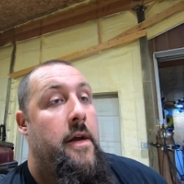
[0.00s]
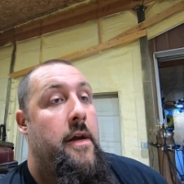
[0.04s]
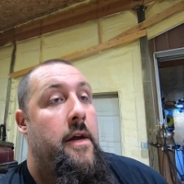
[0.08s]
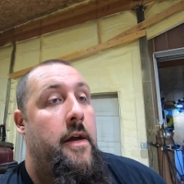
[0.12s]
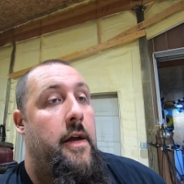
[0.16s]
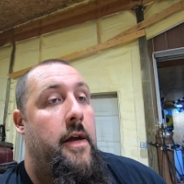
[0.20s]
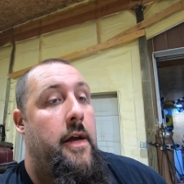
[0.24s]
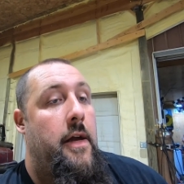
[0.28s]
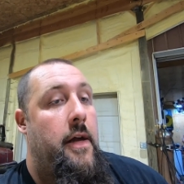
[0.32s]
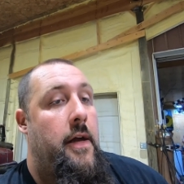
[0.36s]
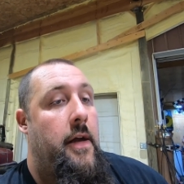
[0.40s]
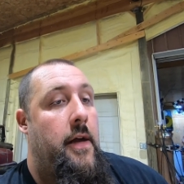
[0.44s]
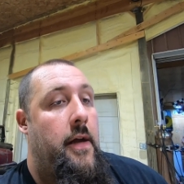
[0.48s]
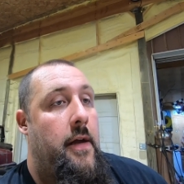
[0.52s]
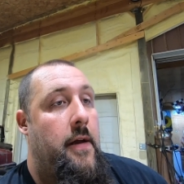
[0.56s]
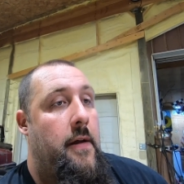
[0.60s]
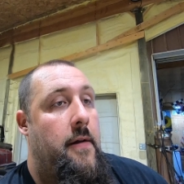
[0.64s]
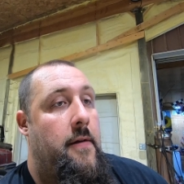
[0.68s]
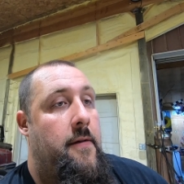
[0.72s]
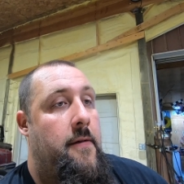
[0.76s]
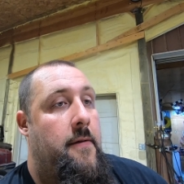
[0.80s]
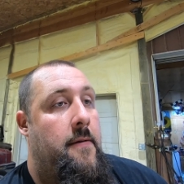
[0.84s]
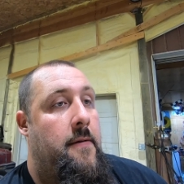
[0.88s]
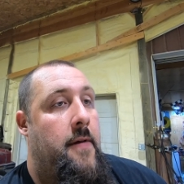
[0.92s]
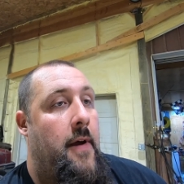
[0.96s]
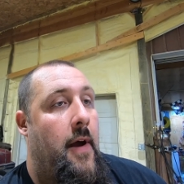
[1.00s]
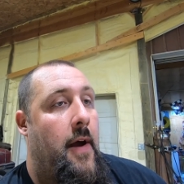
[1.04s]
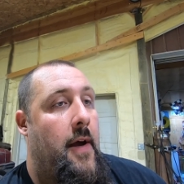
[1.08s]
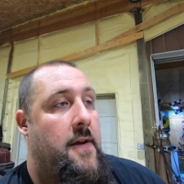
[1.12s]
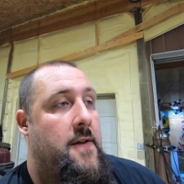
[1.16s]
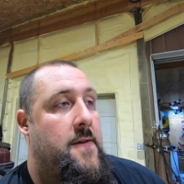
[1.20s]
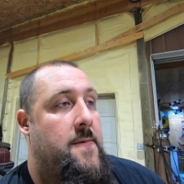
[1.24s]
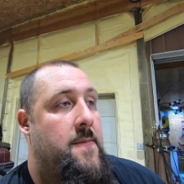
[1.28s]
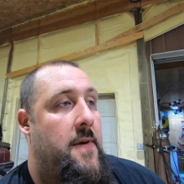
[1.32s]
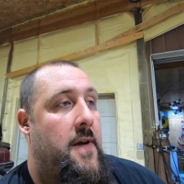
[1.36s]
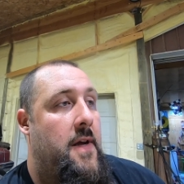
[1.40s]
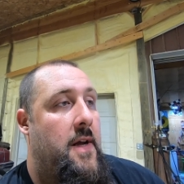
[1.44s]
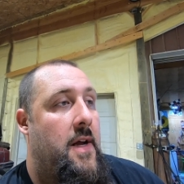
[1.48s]
he
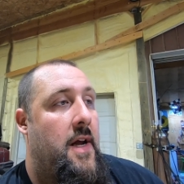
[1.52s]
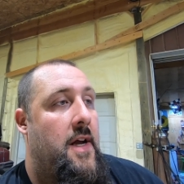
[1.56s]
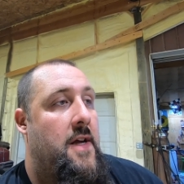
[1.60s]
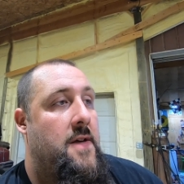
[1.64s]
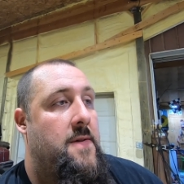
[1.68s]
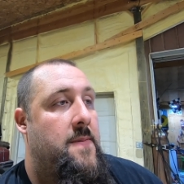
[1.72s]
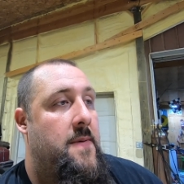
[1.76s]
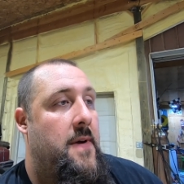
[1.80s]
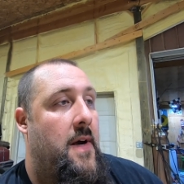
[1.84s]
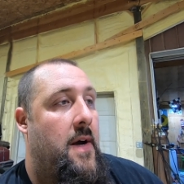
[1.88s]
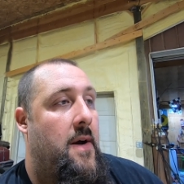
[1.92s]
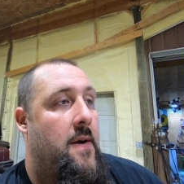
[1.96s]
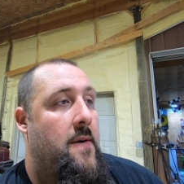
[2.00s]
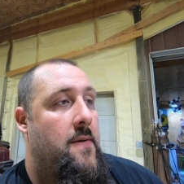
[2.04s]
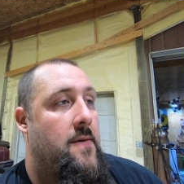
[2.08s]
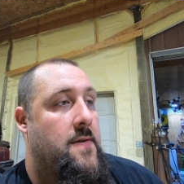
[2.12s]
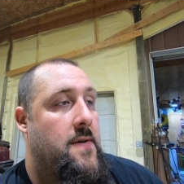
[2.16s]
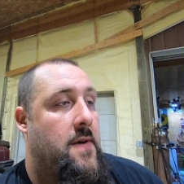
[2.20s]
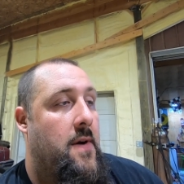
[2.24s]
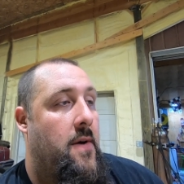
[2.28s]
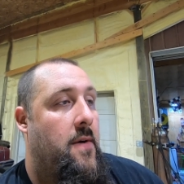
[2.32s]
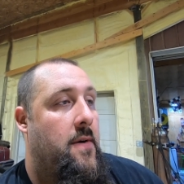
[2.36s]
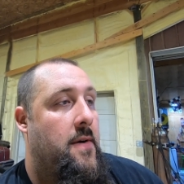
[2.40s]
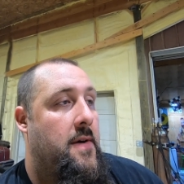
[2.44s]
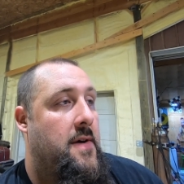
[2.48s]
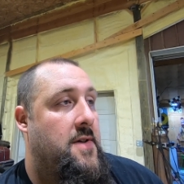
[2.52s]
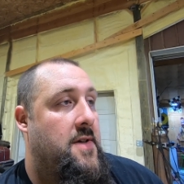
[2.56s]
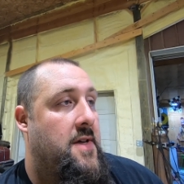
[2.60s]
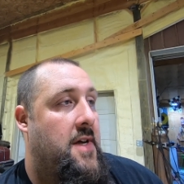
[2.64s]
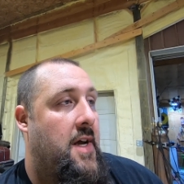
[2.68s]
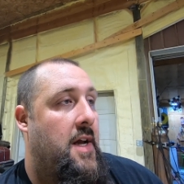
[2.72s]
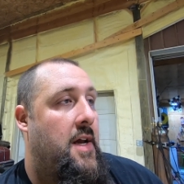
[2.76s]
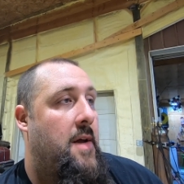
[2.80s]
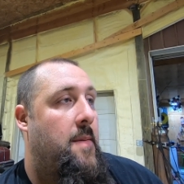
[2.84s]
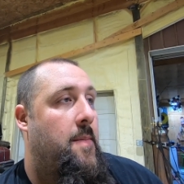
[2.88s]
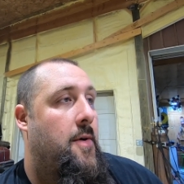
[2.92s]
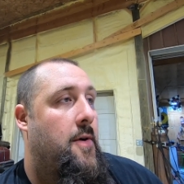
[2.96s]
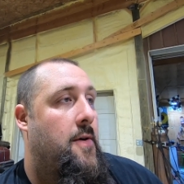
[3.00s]
texted me and asked me how it was going because
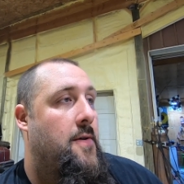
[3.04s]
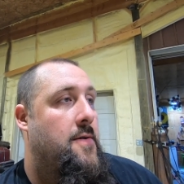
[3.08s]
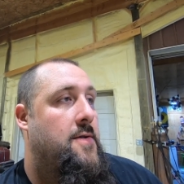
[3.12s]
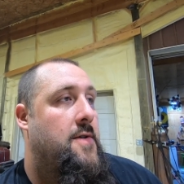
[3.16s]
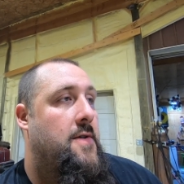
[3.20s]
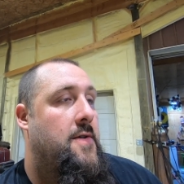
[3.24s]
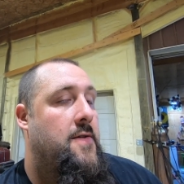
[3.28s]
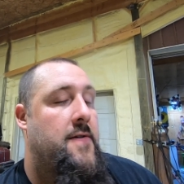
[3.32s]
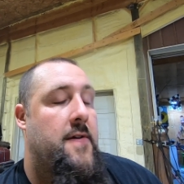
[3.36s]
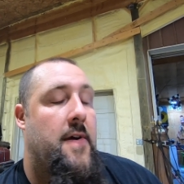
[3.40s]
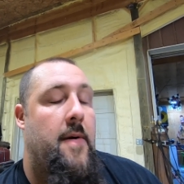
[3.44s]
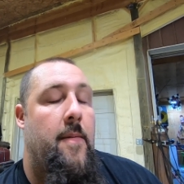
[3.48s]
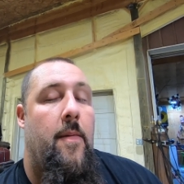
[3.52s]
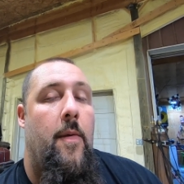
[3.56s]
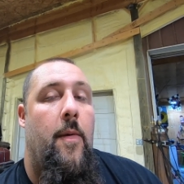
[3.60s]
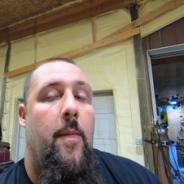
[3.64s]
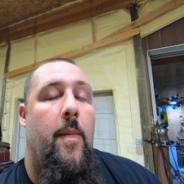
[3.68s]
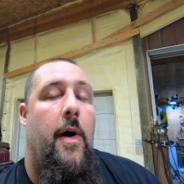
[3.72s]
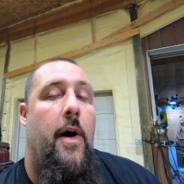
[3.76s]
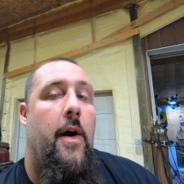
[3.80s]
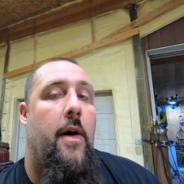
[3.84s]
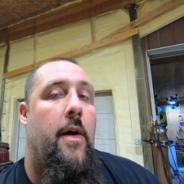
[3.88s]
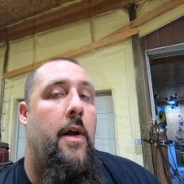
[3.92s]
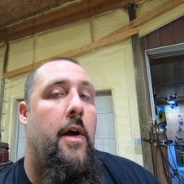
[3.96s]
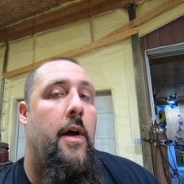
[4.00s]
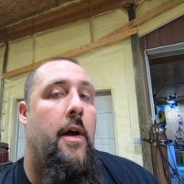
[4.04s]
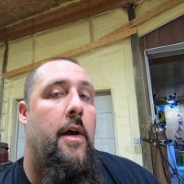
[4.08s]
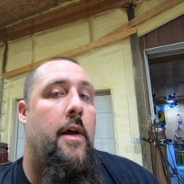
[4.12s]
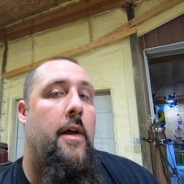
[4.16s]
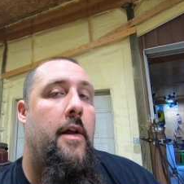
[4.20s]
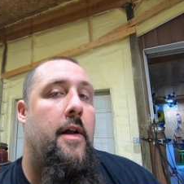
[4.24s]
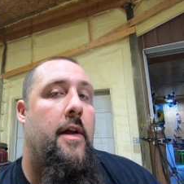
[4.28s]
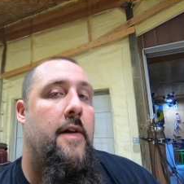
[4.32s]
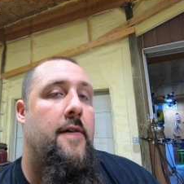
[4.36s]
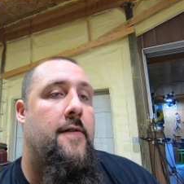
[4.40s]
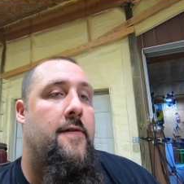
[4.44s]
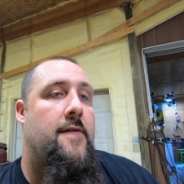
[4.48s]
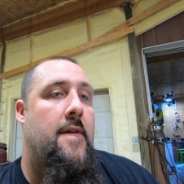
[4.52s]
Kenny posted something about it,
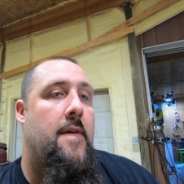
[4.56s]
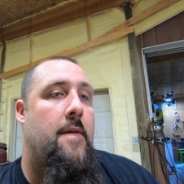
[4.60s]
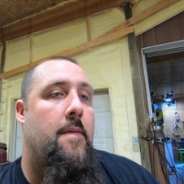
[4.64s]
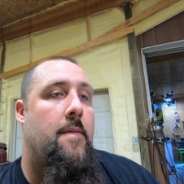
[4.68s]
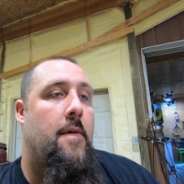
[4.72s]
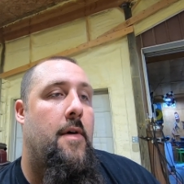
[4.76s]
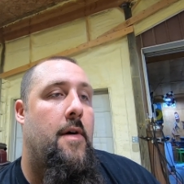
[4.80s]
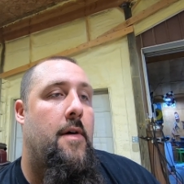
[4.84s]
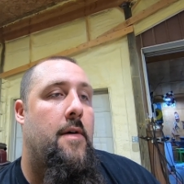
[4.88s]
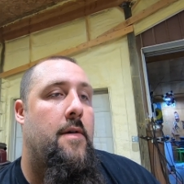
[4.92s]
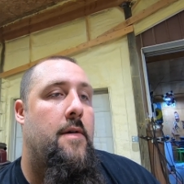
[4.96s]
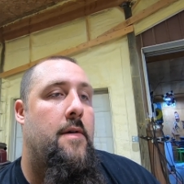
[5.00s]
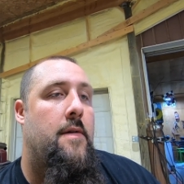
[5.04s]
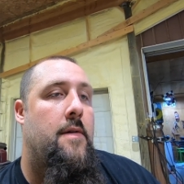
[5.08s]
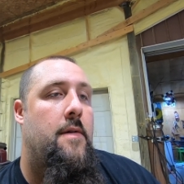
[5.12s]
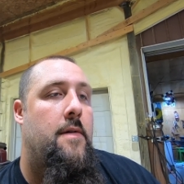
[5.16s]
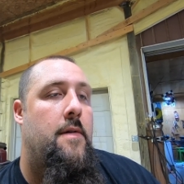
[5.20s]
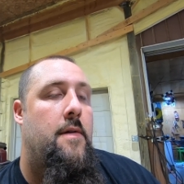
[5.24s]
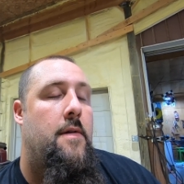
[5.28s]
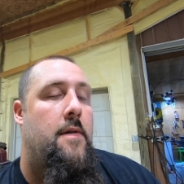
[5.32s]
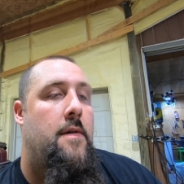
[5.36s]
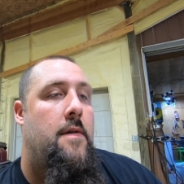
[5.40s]
and I said, well,